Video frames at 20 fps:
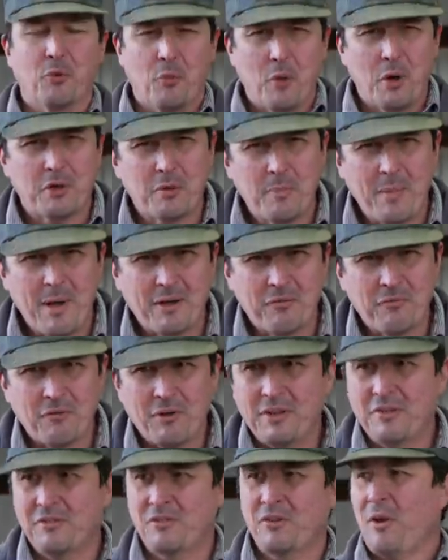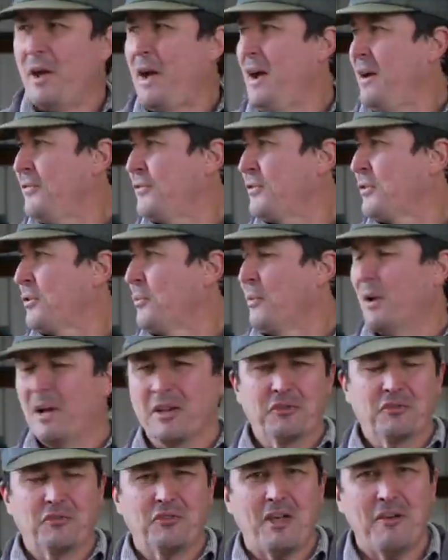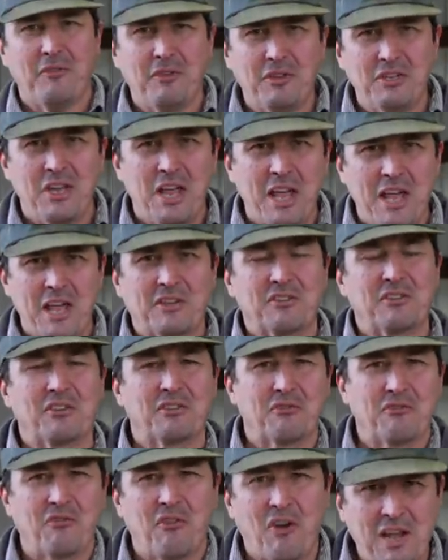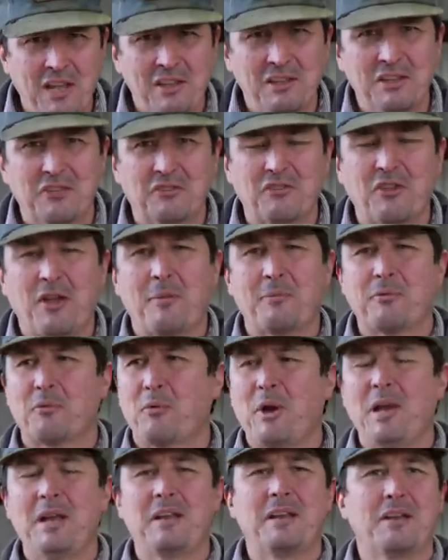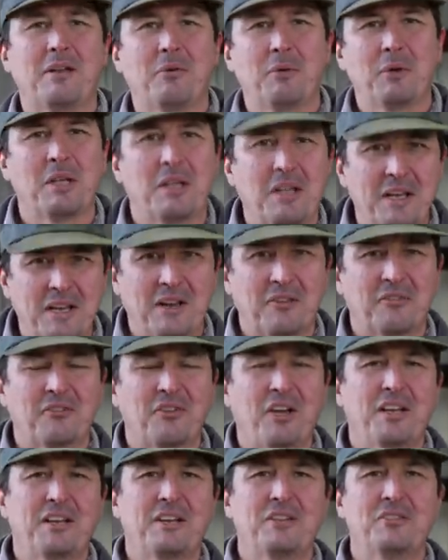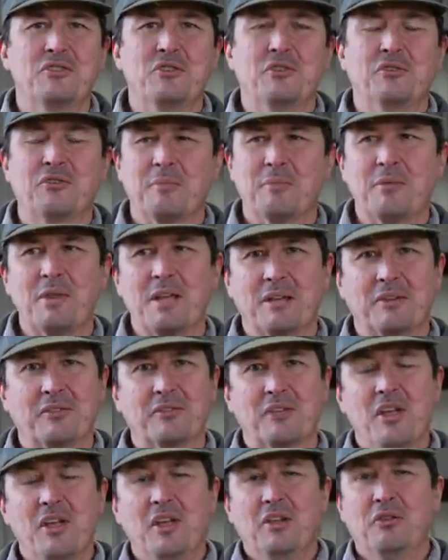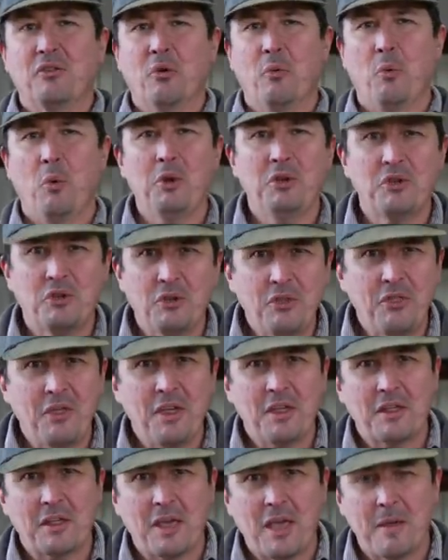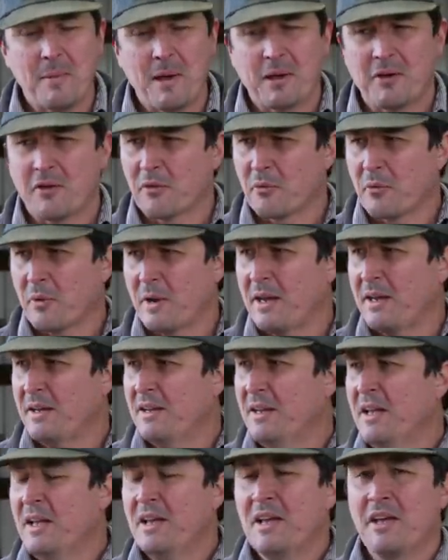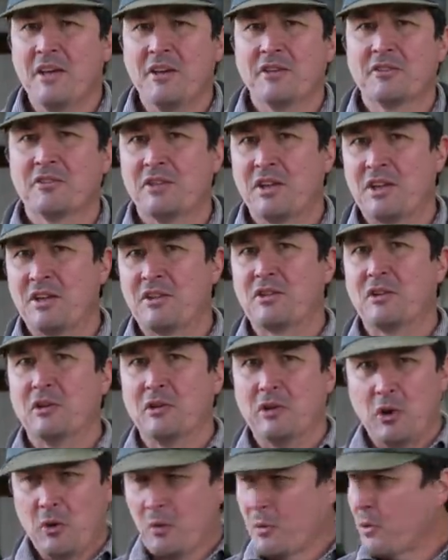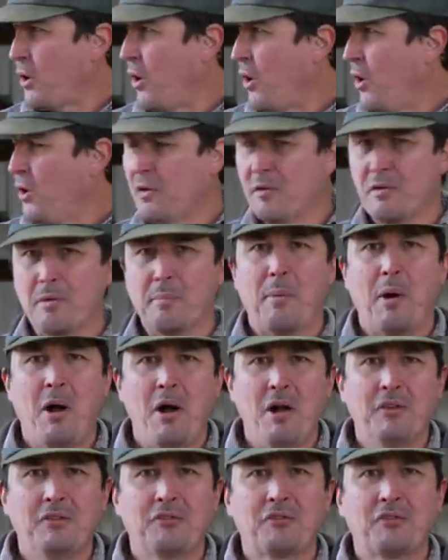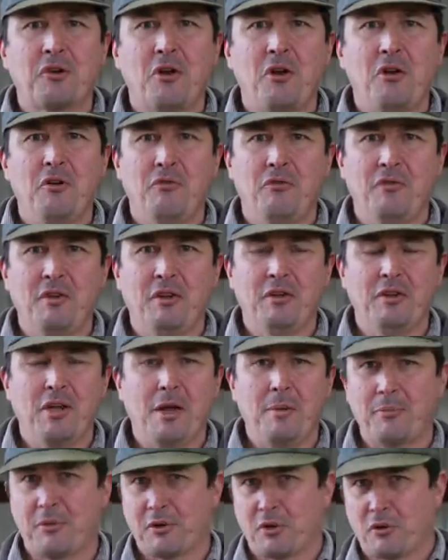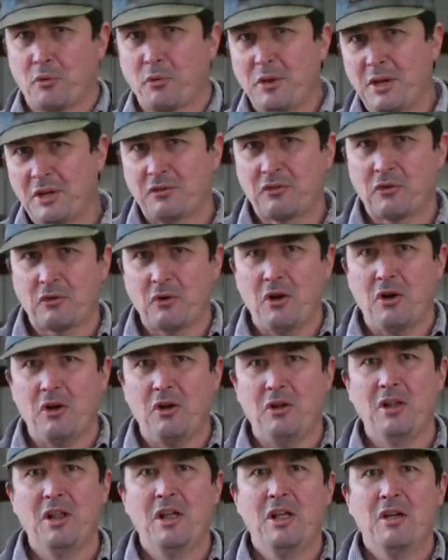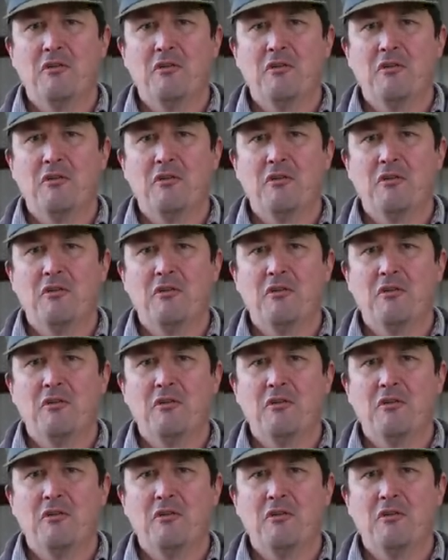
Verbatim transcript: So welcome back friends. So after what, seven days, it's finally stopped raining and we can get outside and do some things. So one good thing came out of the rain is that the lower, all of the ponds are all filled up, the creeks are all,